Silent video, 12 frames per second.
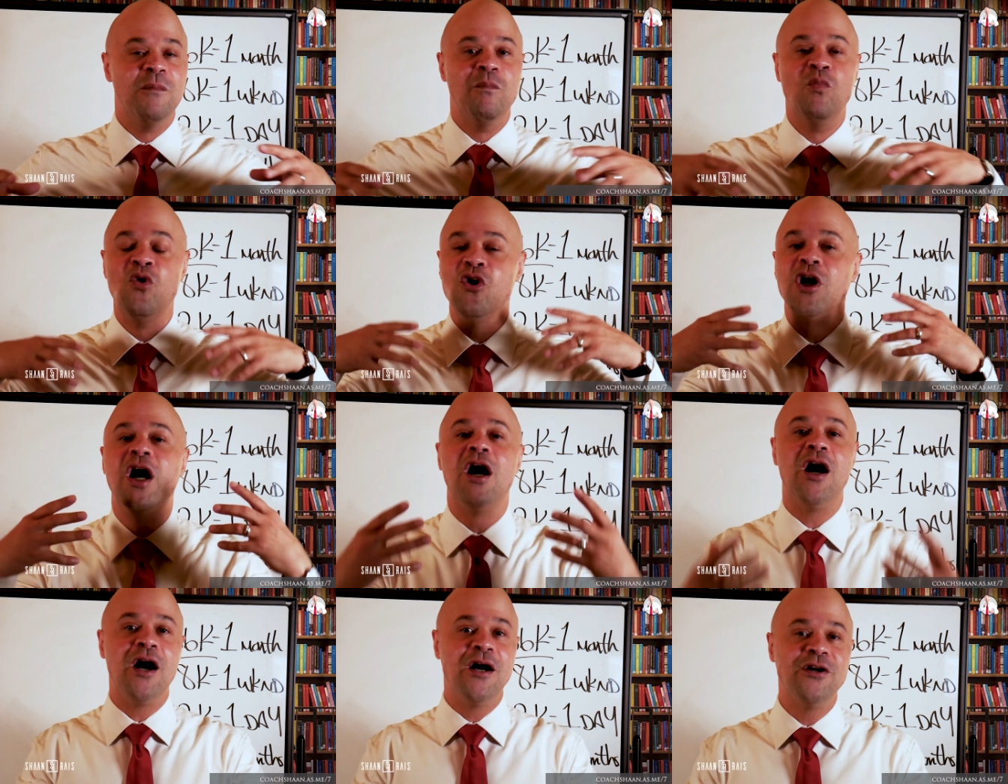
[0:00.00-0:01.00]
more
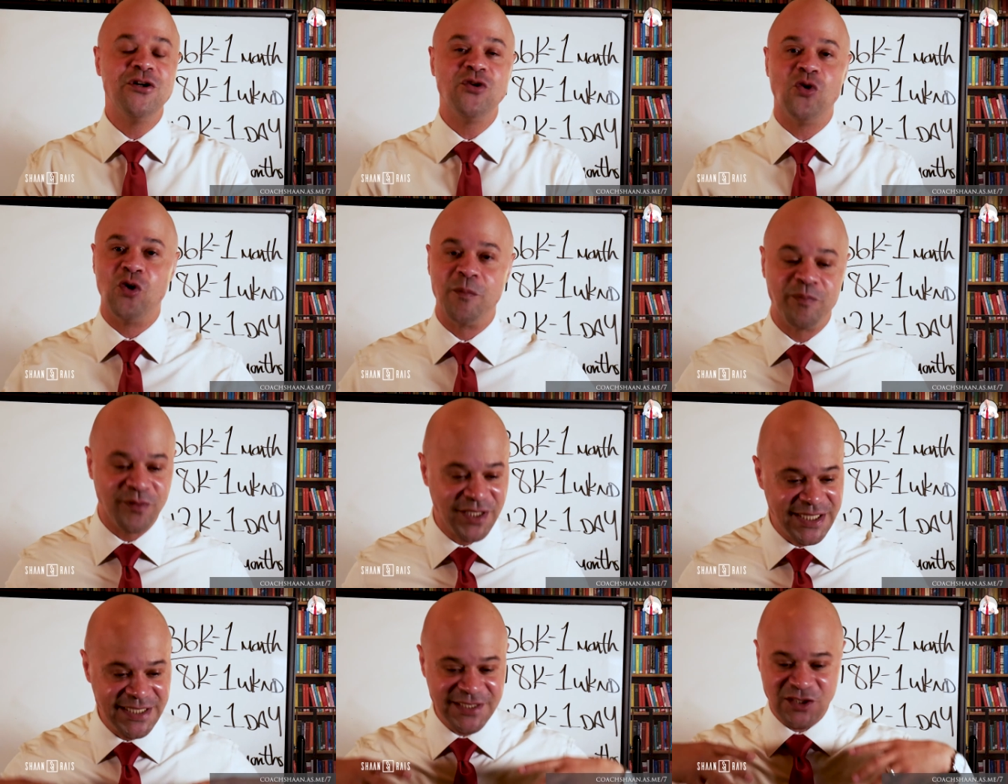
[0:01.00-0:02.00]
honored or
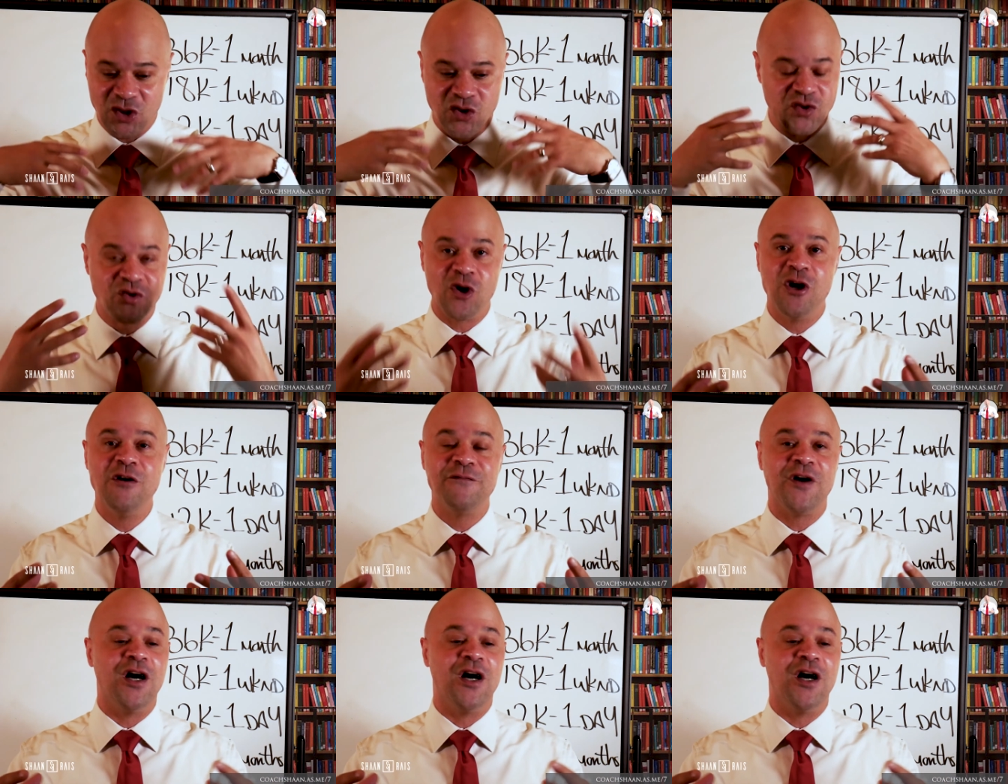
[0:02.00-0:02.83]
pleased to serve